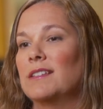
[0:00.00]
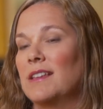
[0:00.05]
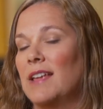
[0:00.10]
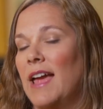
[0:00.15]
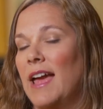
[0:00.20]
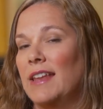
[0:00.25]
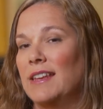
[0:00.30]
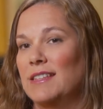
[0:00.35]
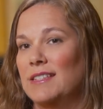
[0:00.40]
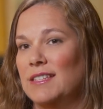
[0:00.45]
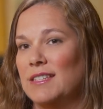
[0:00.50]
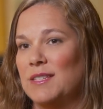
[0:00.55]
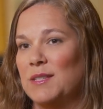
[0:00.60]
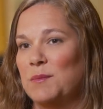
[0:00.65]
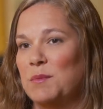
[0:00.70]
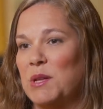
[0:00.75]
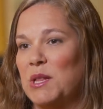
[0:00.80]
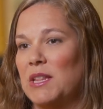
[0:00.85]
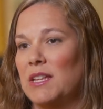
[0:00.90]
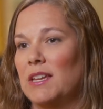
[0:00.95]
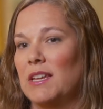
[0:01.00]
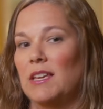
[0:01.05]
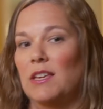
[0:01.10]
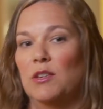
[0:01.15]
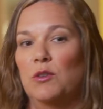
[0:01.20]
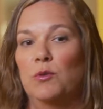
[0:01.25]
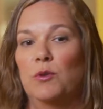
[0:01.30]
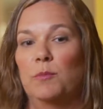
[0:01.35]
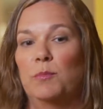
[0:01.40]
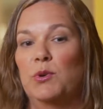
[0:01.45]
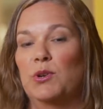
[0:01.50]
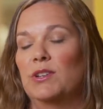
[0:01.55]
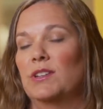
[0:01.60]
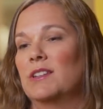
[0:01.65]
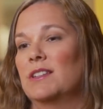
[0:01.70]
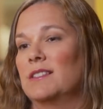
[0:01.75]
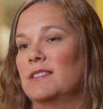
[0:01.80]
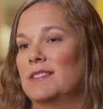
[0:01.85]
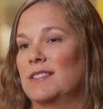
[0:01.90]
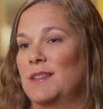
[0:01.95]
had a disability, you were put in
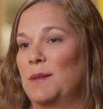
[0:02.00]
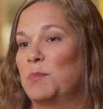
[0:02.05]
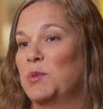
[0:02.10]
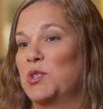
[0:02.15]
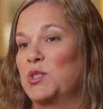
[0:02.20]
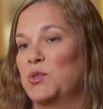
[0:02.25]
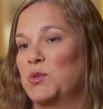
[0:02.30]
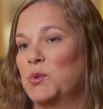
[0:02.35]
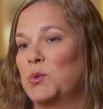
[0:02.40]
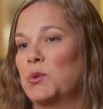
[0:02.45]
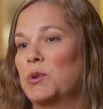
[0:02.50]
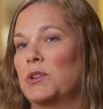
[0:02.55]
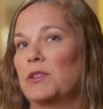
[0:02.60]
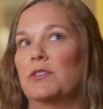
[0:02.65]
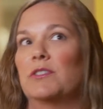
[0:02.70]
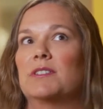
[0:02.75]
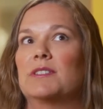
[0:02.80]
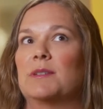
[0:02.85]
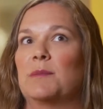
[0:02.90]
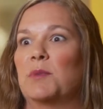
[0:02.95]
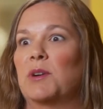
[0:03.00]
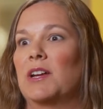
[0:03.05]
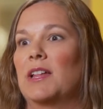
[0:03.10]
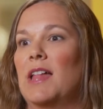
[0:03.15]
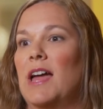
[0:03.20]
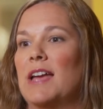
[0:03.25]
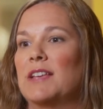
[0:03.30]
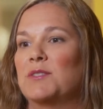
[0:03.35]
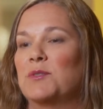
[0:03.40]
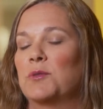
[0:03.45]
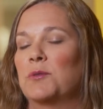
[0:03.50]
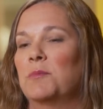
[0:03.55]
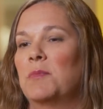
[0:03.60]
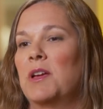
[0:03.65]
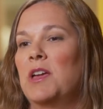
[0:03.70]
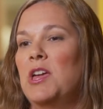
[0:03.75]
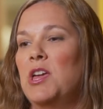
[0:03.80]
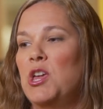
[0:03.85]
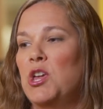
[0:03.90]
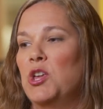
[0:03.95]
a separate school or a separate classroom.
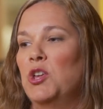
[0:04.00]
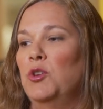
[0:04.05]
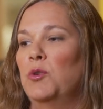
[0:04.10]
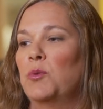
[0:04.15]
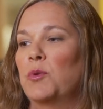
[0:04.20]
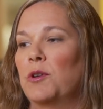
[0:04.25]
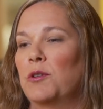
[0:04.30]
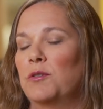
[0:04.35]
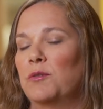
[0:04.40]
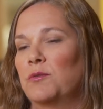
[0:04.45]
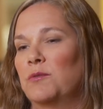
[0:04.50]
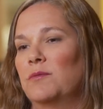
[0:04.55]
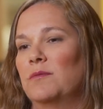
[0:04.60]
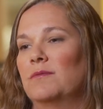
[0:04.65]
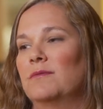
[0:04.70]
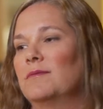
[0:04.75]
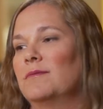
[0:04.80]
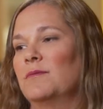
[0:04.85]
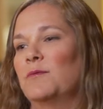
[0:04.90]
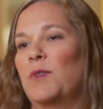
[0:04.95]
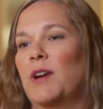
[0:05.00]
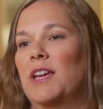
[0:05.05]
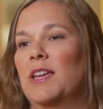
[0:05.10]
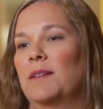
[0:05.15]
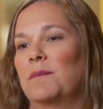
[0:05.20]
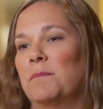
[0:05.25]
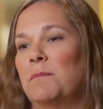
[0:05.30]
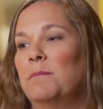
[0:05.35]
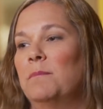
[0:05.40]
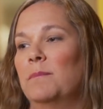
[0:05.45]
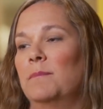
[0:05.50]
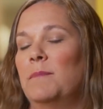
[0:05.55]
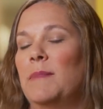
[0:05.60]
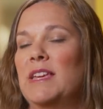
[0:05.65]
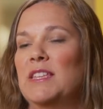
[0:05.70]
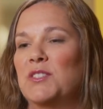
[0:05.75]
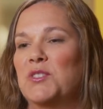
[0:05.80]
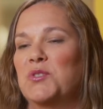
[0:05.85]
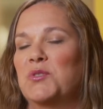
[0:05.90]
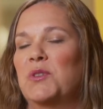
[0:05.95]
You weren't
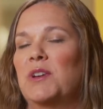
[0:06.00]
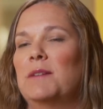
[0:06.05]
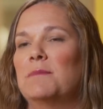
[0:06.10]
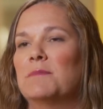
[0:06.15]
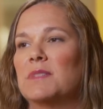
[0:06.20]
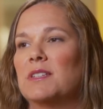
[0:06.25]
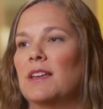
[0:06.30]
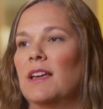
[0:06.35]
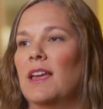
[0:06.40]
mainstreamed.